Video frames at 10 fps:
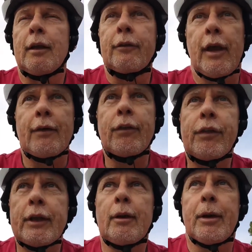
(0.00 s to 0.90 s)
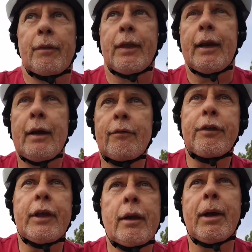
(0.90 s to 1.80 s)
So have a think about that. Have a
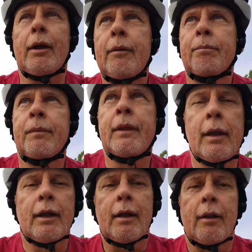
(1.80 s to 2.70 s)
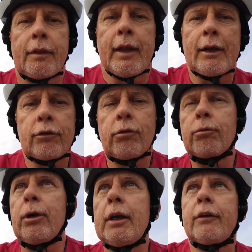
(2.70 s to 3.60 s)
think about the actual
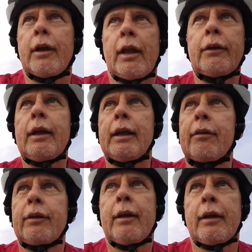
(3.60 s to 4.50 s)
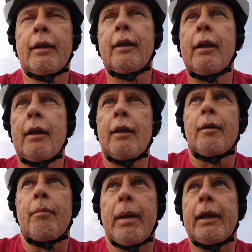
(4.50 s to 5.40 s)
reason underneath
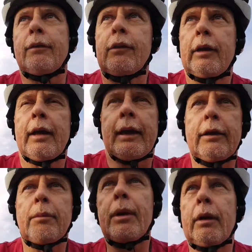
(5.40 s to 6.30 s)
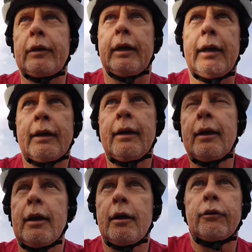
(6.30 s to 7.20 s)
men's inability
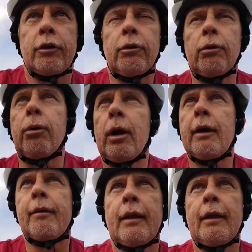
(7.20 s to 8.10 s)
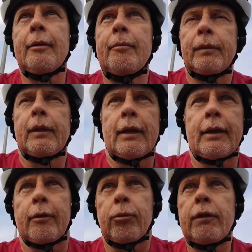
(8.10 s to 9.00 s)
to
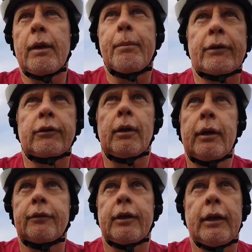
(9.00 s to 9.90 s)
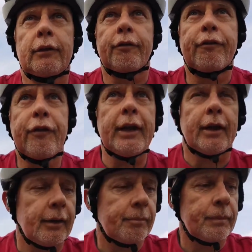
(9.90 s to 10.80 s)
get rid of their masculinity is a
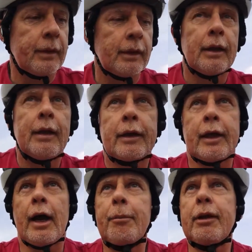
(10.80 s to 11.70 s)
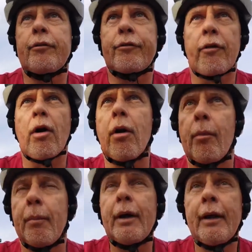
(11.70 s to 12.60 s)
fear coming from